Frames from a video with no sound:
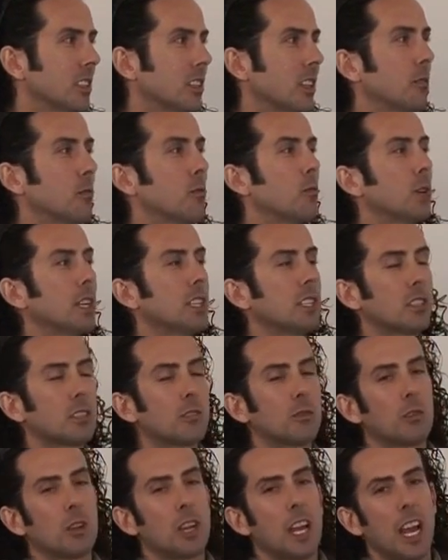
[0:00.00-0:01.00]
So we're
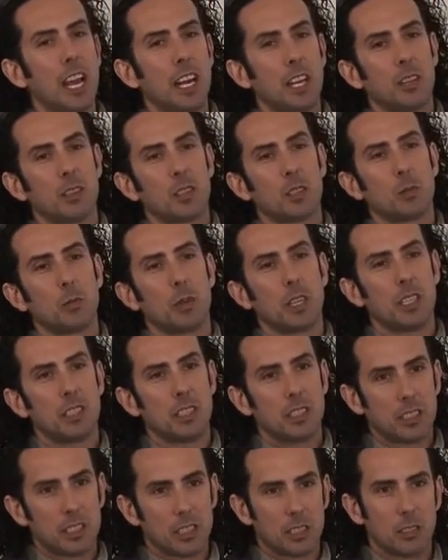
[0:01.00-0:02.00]
just adding the
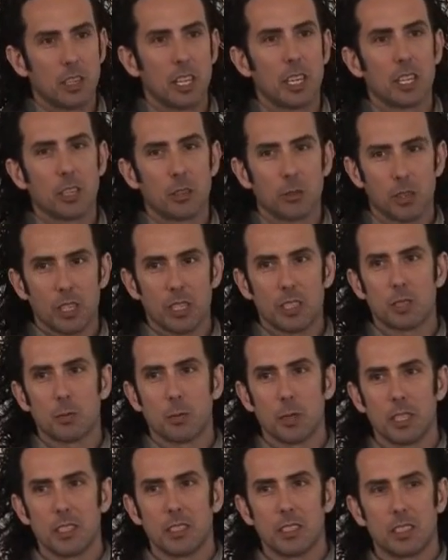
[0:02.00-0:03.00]
species to increase
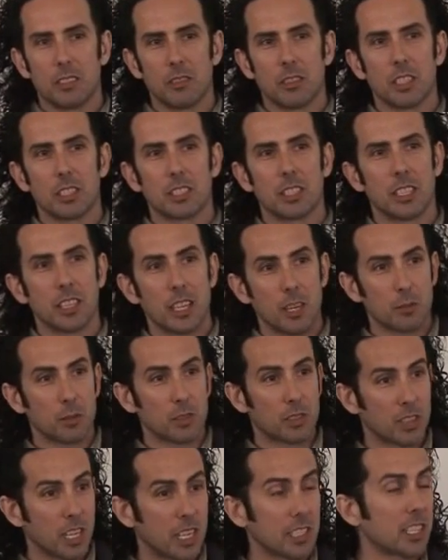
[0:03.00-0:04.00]
species diversity.
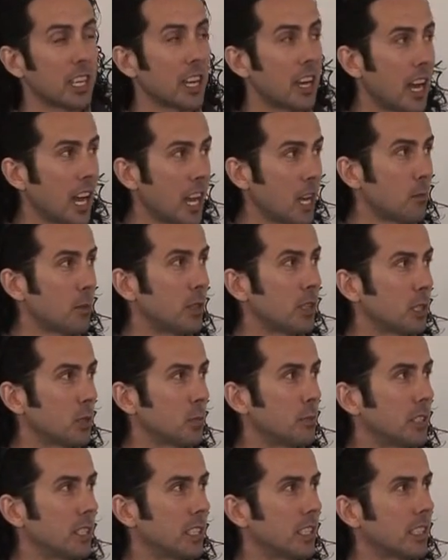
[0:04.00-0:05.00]
That's our aim on this
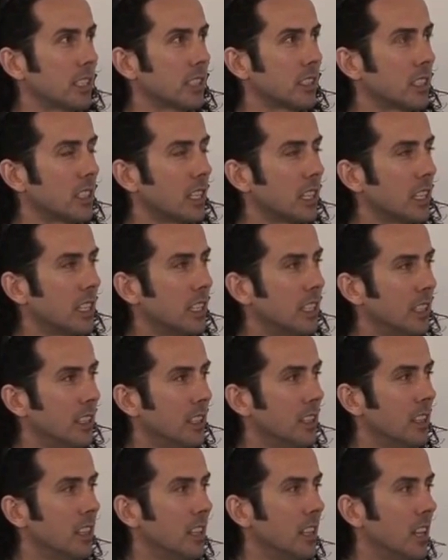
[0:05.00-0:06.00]
particular site.
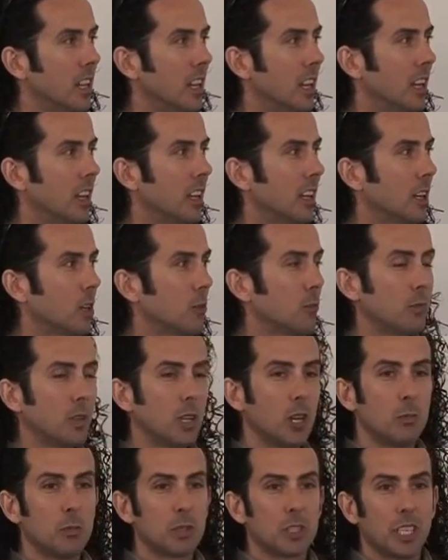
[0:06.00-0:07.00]

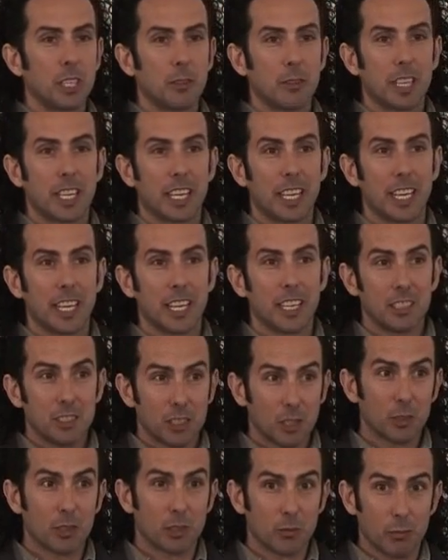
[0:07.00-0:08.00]
No machinery could get in,
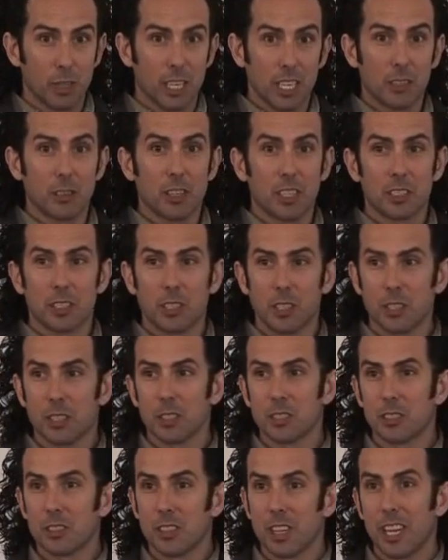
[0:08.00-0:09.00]
so it was a really good
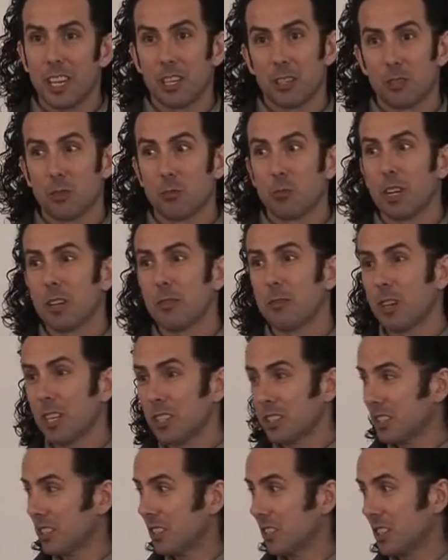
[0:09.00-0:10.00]
excuse and a good way for
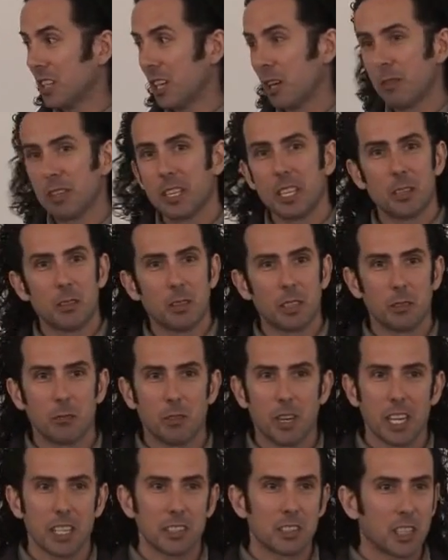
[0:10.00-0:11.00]
us to just go in there with the
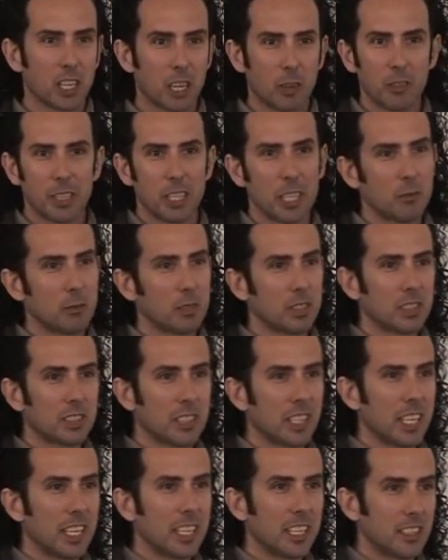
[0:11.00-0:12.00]
rakes, go in there with the
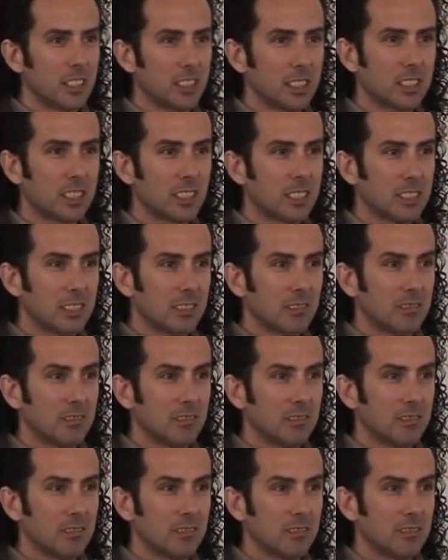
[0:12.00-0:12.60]
seed, and just